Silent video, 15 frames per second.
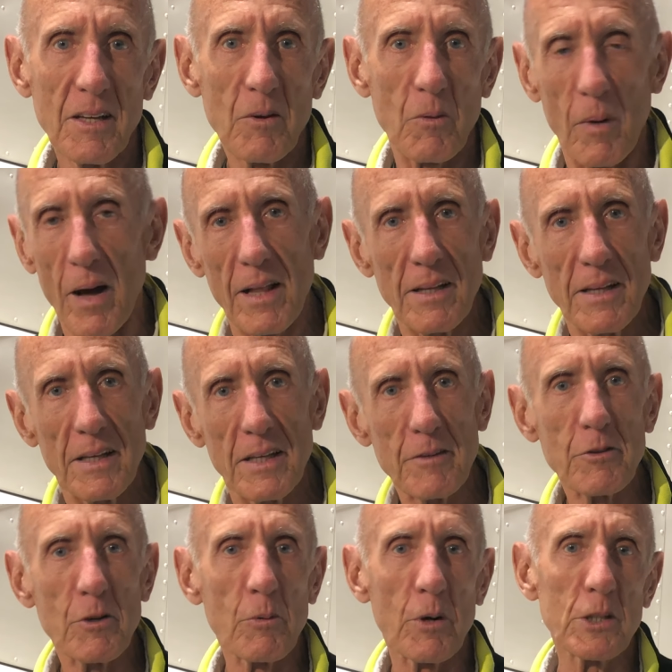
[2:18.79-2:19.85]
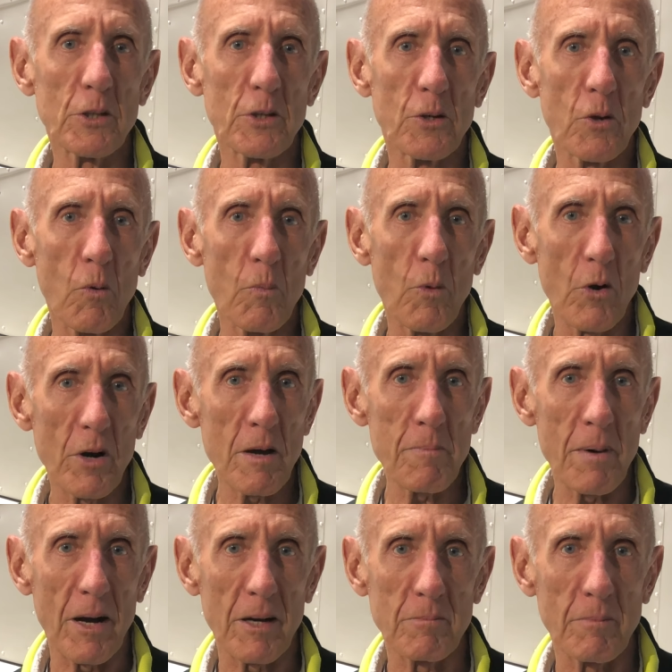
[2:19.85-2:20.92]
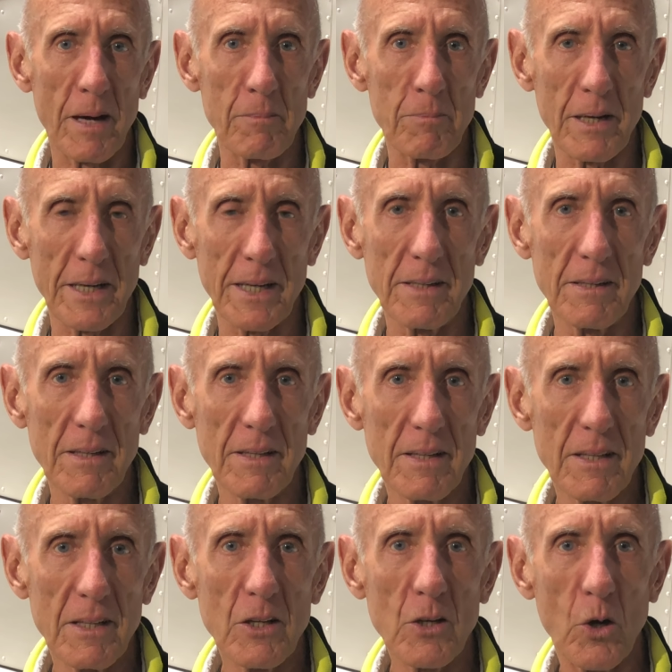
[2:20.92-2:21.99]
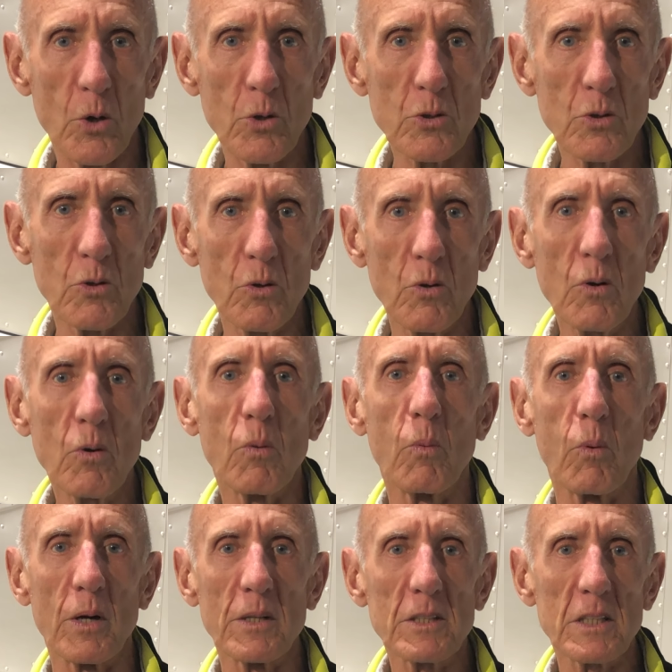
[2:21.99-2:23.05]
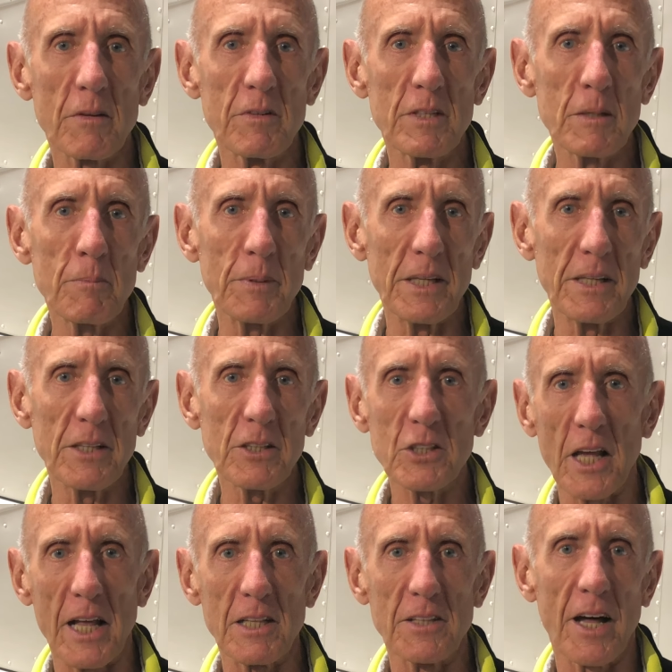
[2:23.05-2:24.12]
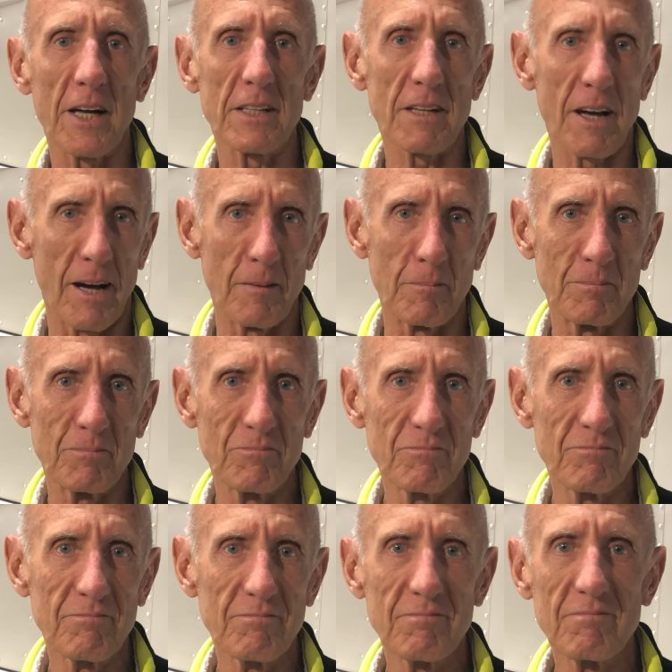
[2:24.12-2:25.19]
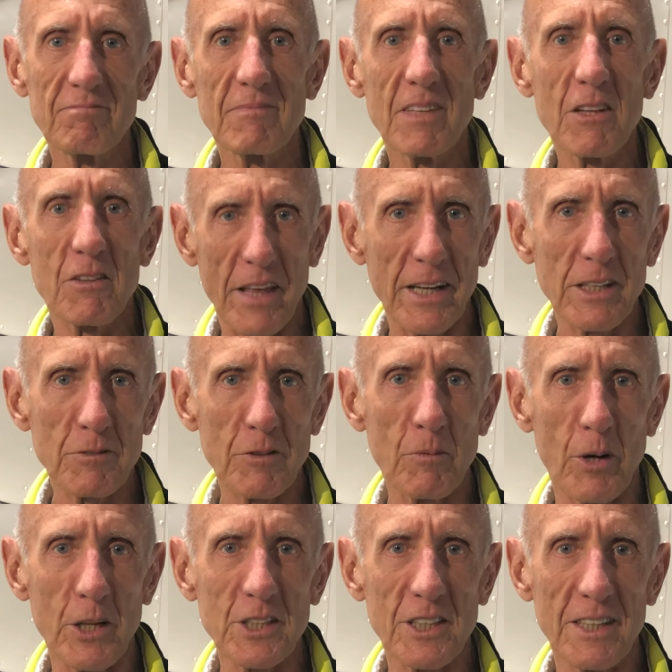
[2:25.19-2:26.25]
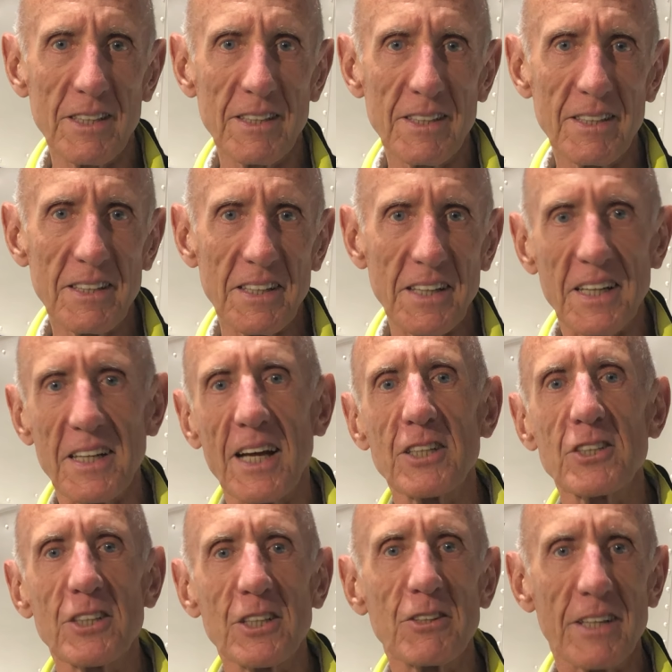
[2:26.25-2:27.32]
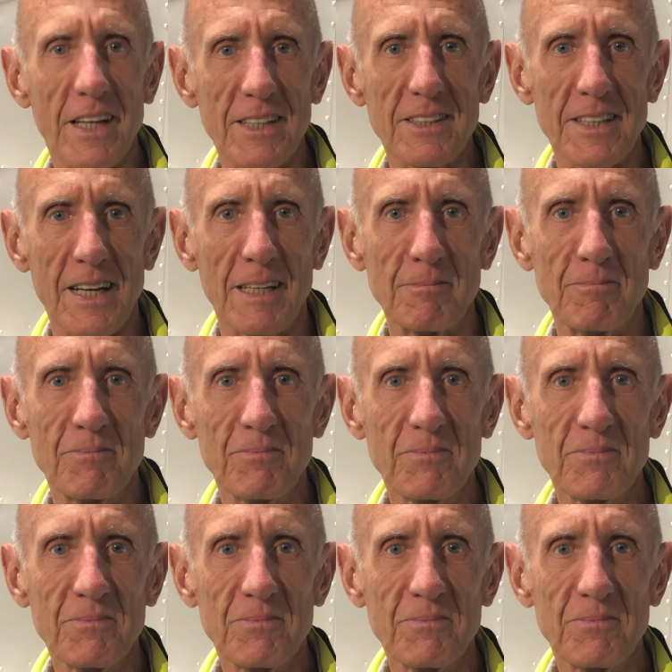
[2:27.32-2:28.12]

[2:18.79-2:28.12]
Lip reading: Well, if you want to know more about my plane, go to 170bsail.com. Thanks for watching, and I see you next time.